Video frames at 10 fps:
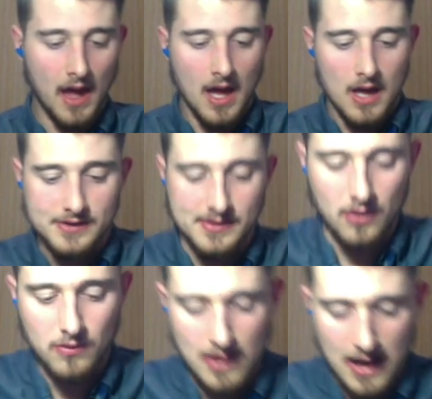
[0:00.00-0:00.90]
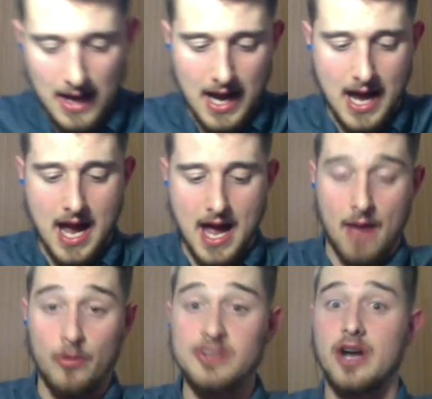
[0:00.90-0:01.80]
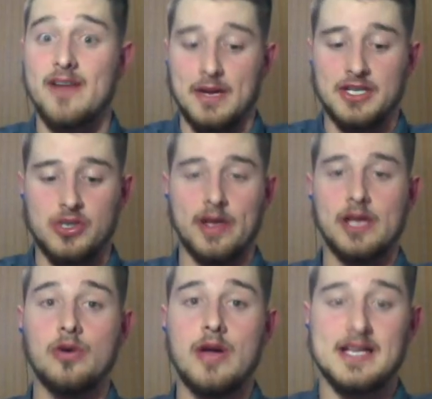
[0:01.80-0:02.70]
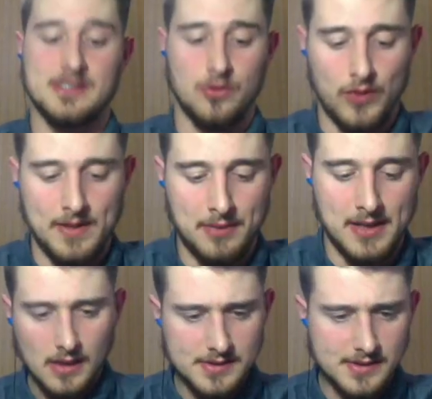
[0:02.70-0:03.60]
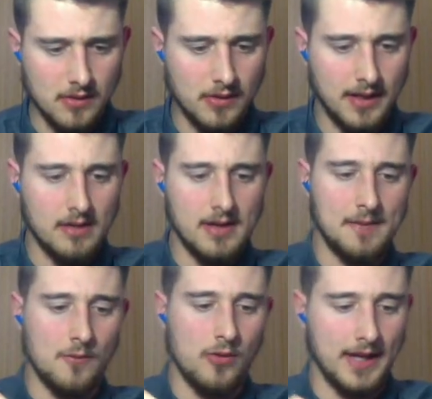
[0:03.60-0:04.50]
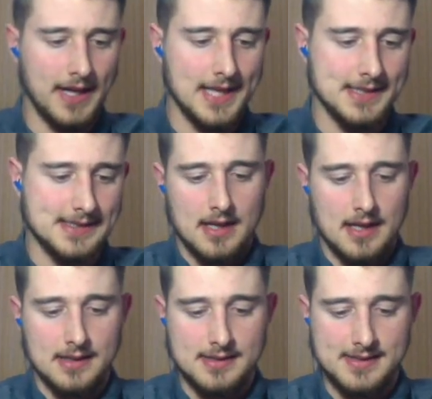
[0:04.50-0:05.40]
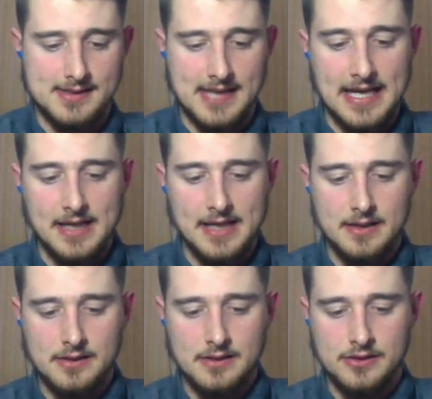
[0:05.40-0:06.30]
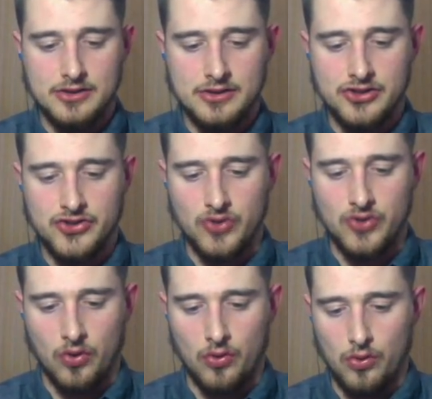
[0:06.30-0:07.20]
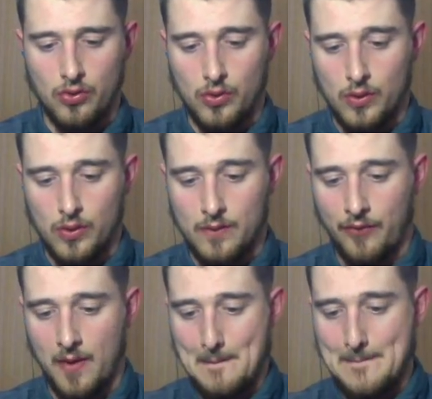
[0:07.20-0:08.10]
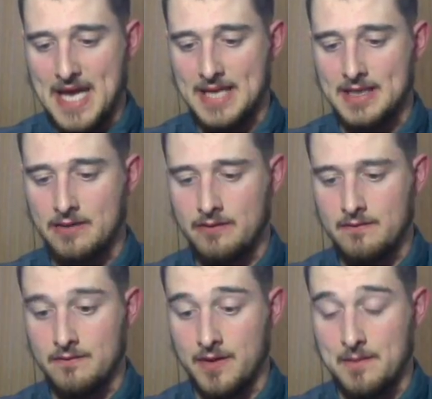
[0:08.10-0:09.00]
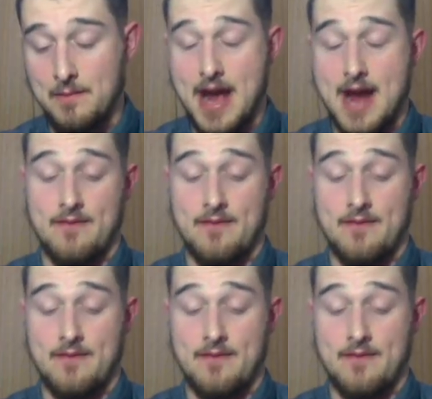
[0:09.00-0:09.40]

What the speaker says: So I want to start off by showing you guys a replay. So here I am going against Satan's Soul from Pendon Verbenero.